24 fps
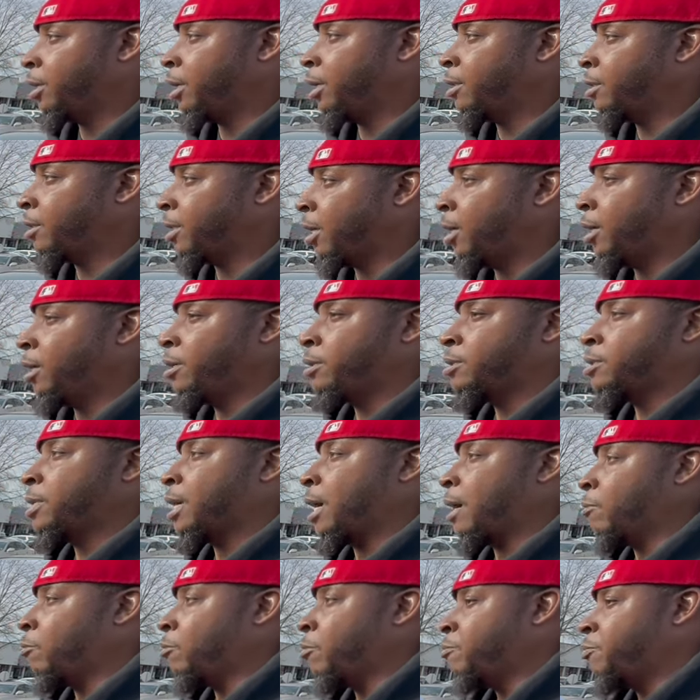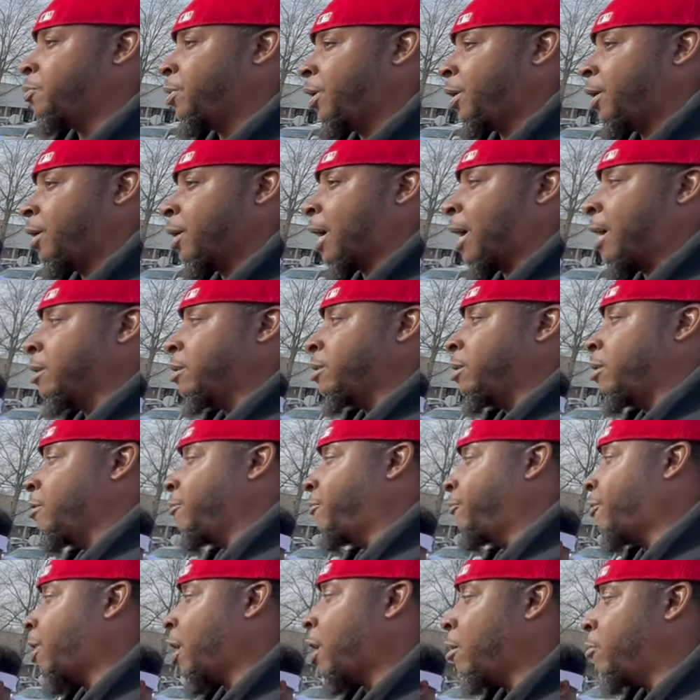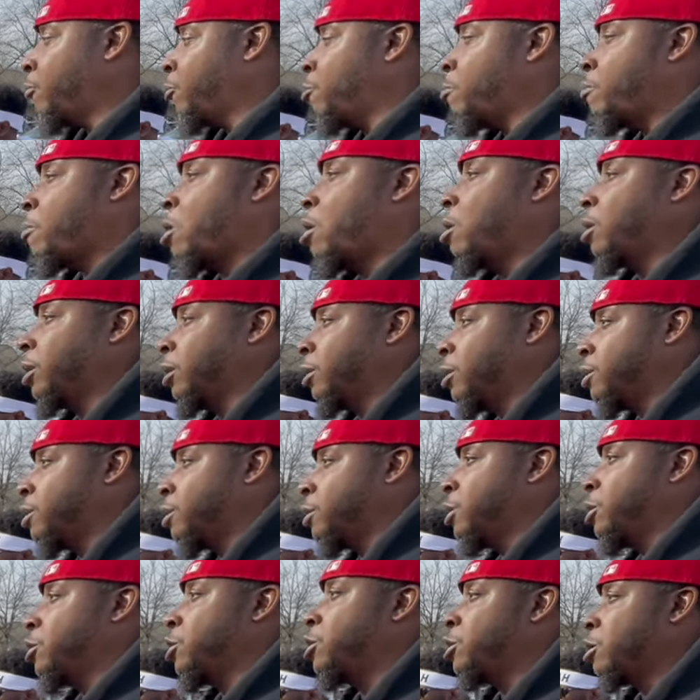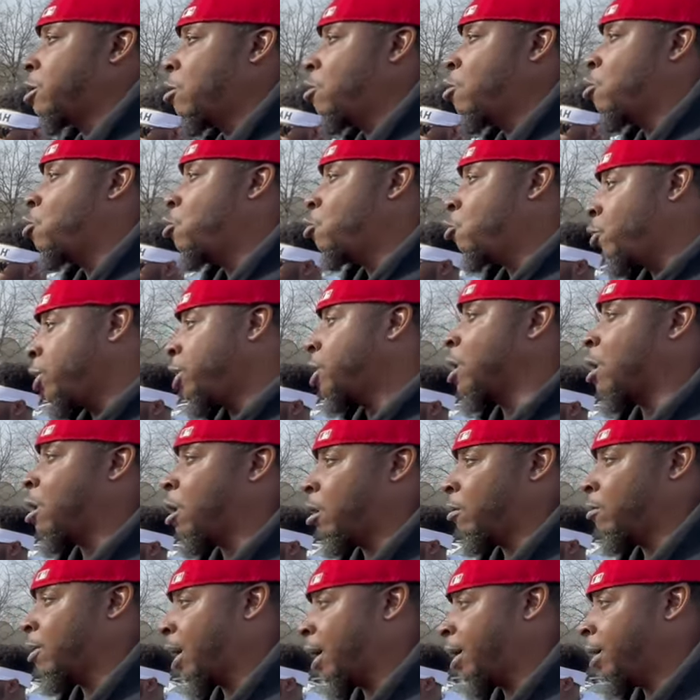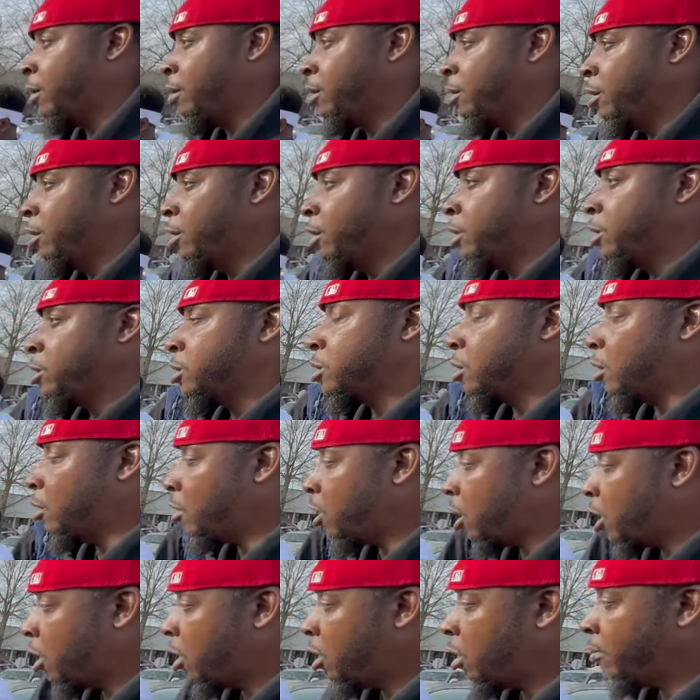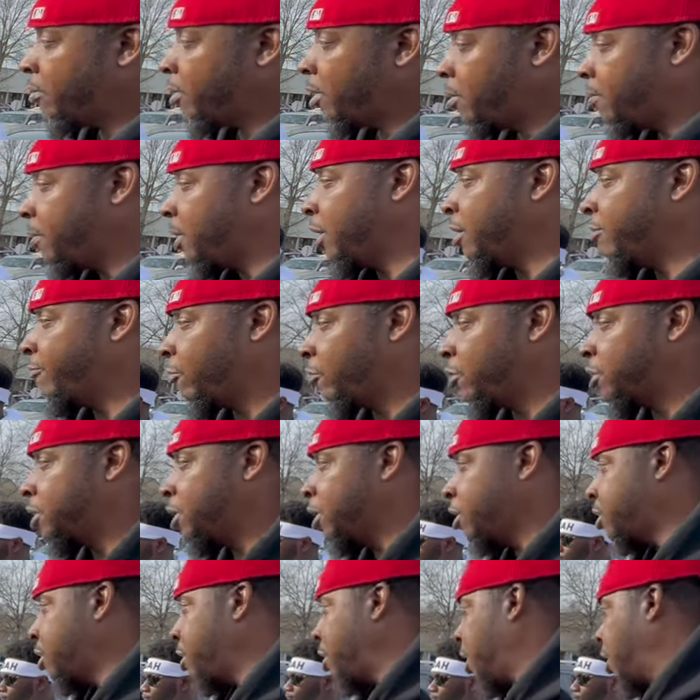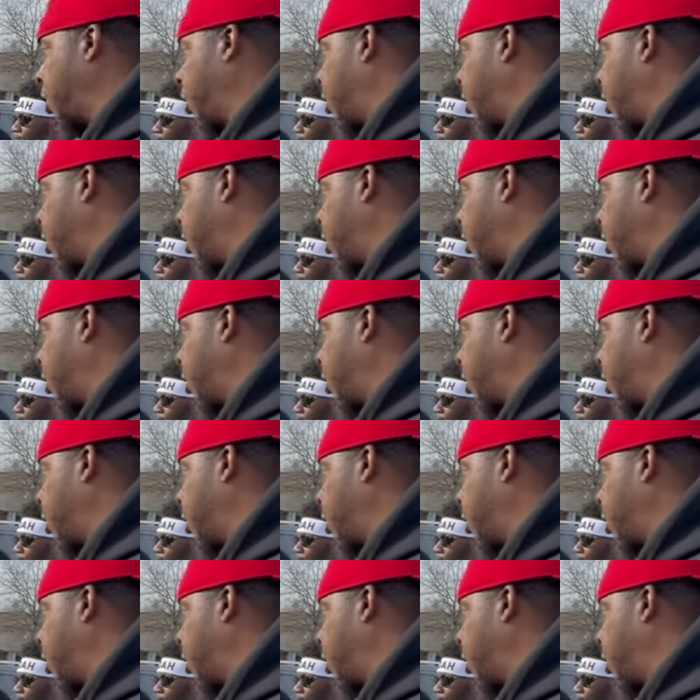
And things that would be identifiable markers to show who we are, right? Mm-hmm. So let me get verse 16.